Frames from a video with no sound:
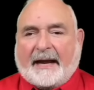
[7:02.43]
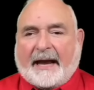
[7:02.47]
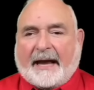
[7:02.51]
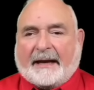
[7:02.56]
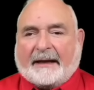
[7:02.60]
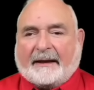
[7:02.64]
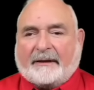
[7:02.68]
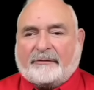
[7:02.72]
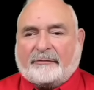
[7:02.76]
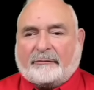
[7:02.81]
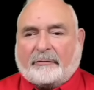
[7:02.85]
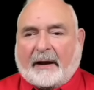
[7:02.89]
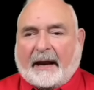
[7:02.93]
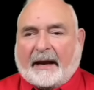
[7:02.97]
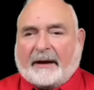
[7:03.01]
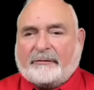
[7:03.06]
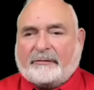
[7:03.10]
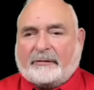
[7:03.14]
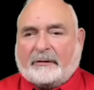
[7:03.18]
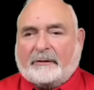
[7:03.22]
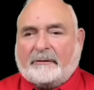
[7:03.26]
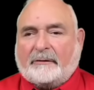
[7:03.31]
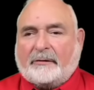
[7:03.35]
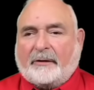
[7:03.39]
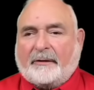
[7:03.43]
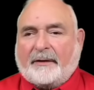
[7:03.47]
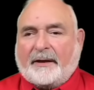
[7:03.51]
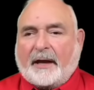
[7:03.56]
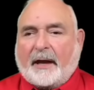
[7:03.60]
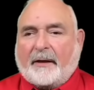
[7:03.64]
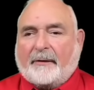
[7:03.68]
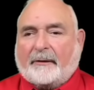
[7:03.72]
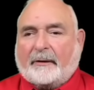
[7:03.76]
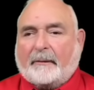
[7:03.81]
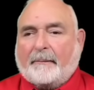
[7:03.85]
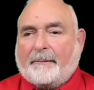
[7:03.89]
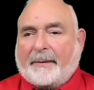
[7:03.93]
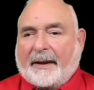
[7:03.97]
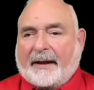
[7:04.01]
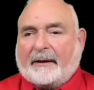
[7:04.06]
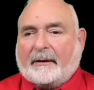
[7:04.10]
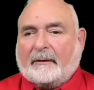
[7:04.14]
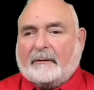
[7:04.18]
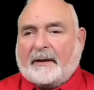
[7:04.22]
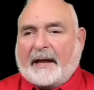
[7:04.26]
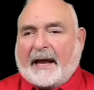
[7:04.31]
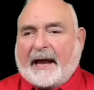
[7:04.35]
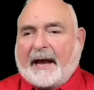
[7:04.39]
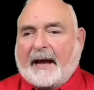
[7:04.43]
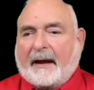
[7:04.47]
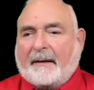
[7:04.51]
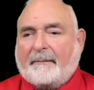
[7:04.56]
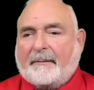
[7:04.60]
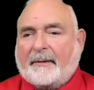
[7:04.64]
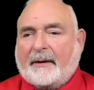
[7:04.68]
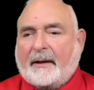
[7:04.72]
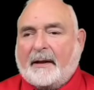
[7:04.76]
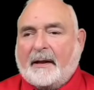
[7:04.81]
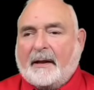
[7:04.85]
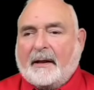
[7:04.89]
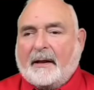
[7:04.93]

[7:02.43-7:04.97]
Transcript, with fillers: an extraction to the other, better lab.